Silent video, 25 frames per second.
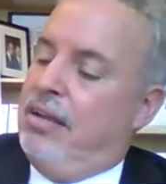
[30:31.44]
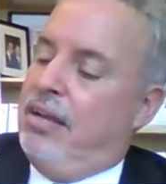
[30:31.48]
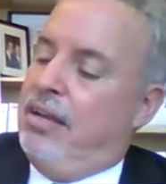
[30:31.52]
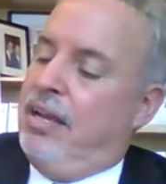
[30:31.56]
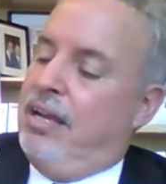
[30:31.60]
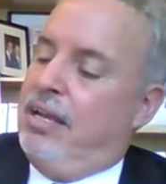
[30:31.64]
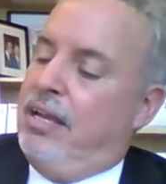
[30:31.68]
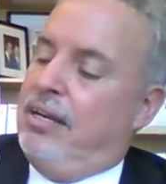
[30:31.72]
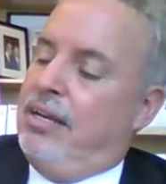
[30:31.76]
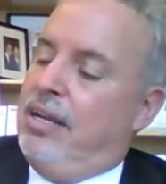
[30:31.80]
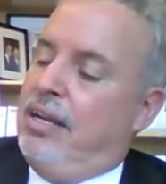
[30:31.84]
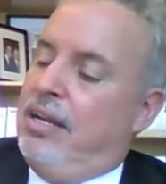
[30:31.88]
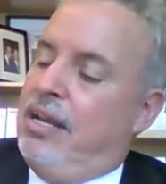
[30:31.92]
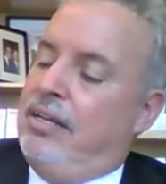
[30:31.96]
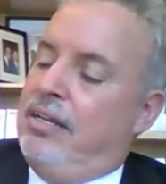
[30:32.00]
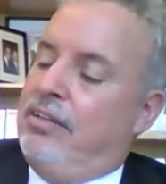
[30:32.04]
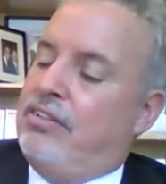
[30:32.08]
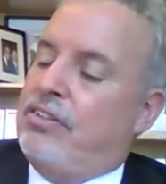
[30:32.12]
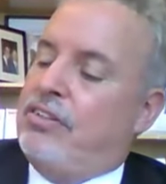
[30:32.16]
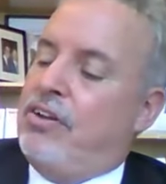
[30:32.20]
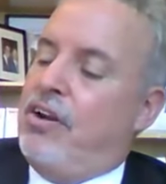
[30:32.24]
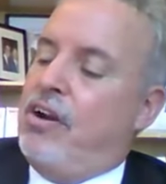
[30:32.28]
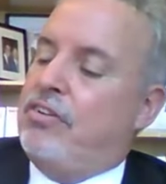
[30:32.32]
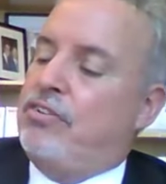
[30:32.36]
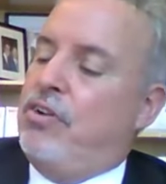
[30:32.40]
and he
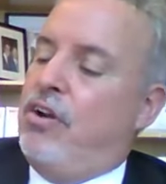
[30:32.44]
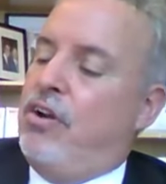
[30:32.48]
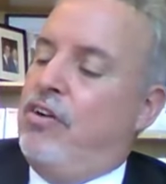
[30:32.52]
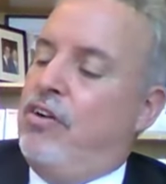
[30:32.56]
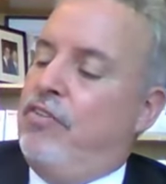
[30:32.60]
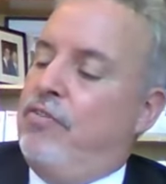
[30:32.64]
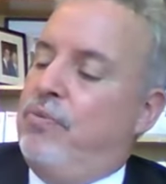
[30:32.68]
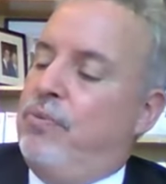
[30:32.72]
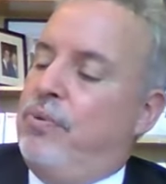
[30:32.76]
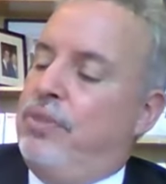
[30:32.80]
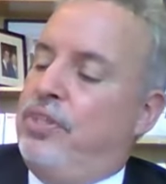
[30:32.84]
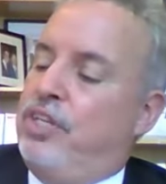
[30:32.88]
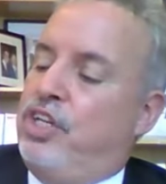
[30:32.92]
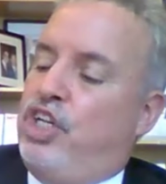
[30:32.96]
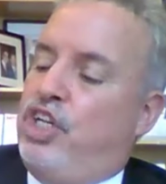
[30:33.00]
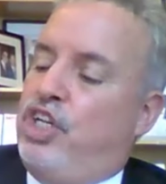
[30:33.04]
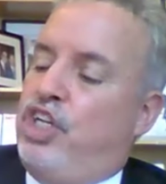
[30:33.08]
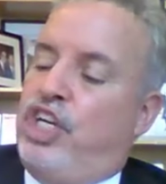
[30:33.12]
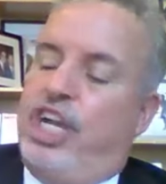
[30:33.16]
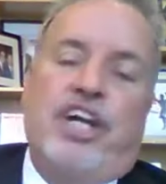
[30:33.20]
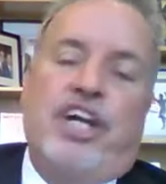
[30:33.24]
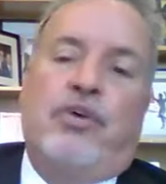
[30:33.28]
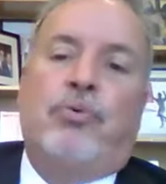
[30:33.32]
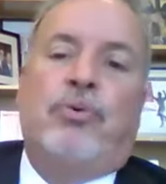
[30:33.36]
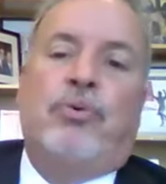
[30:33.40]
starts off with
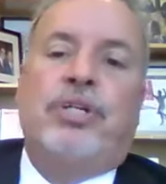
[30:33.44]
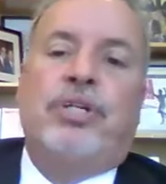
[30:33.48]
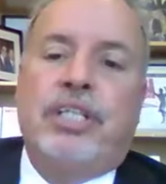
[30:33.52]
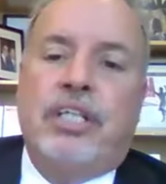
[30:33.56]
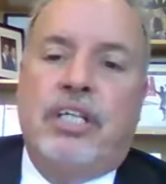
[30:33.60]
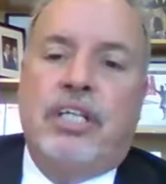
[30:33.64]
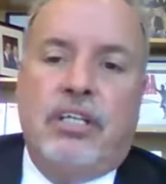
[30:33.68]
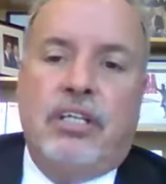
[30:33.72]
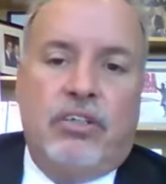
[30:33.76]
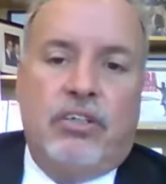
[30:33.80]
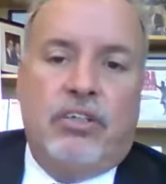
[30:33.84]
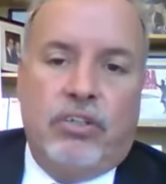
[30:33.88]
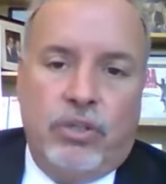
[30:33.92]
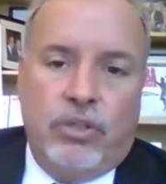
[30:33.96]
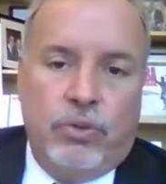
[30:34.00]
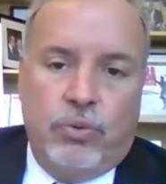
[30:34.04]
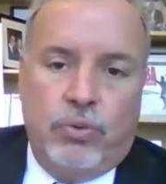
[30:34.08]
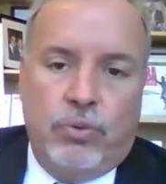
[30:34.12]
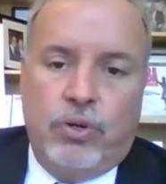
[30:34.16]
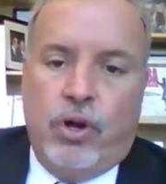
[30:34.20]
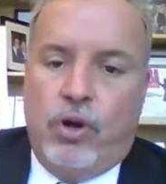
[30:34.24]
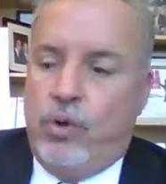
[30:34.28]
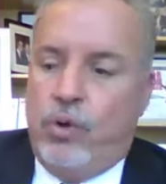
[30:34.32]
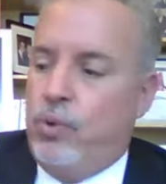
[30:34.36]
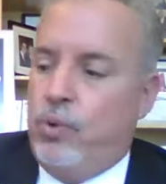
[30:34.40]
generally, do you
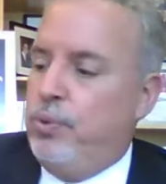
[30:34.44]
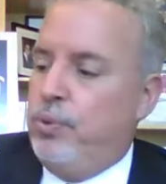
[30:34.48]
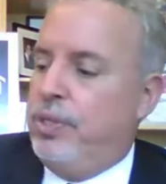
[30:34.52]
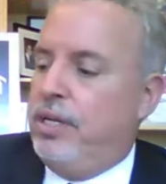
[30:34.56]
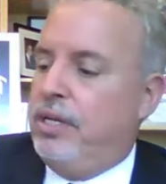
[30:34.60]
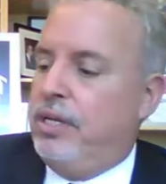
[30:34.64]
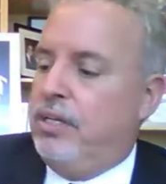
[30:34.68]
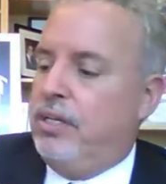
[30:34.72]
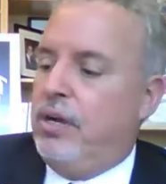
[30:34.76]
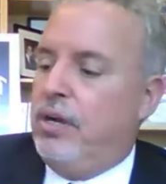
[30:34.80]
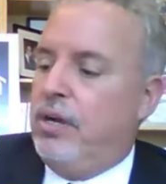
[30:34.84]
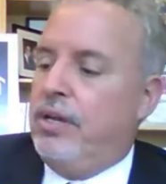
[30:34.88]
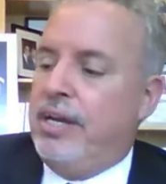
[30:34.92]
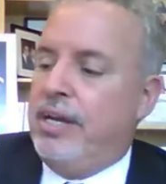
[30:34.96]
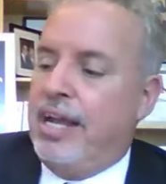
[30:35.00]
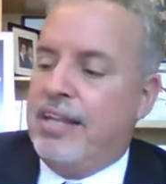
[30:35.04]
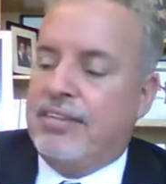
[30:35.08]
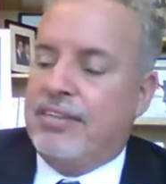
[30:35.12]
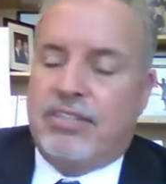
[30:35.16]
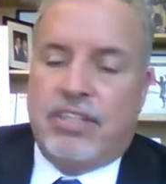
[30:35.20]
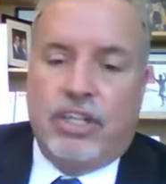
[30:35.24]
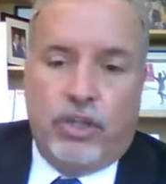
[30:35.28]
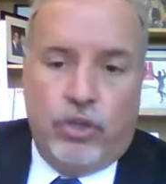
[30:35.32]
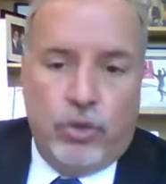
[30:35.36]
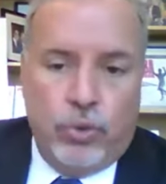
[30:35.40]
know that, and
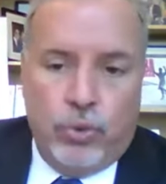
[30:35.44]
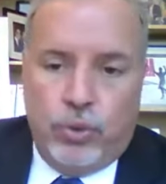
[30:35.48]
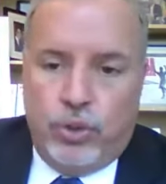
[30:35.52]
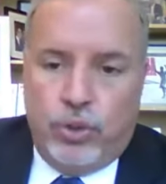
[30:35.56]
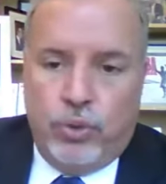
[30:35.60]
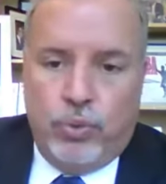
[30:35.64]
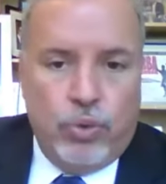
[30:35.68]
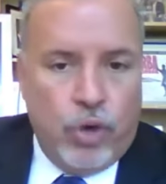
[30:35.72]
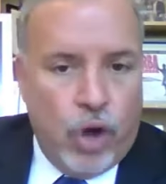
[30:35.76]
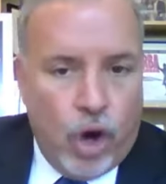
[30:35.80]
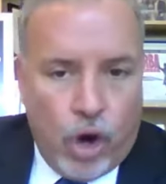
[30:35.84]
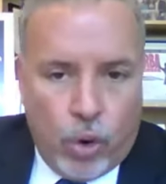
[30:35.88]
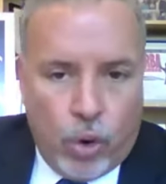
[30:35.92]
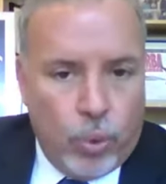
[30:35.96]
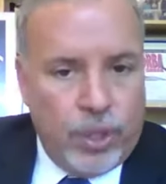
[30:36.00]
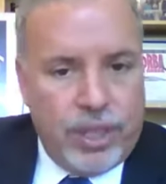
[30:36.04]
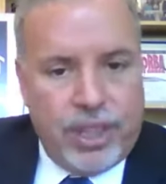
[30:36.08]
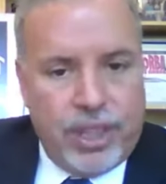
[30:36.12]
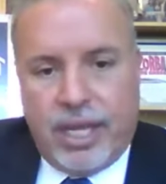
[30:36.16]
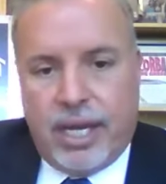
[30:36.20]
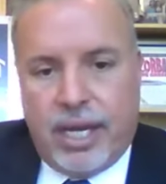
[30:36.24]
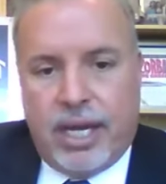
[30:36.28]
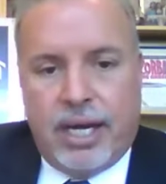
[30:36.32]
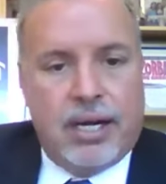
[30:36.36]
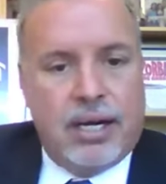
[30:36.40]
has the do you know
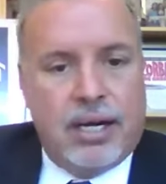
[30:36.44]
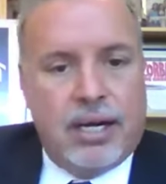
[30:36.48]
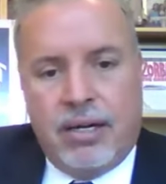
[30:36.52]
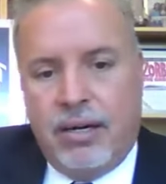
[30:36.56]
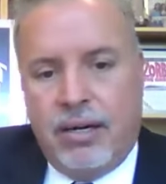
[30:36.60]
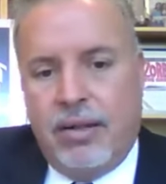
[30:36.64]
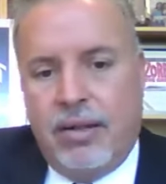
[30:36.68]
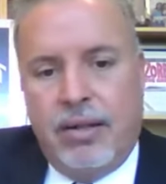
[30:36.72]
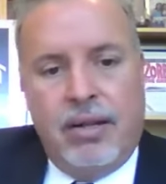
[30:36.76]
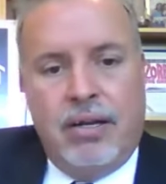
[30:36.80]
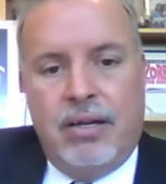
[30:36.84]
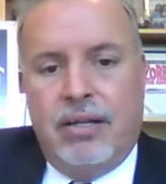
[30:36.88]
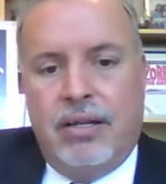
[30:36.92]
in there.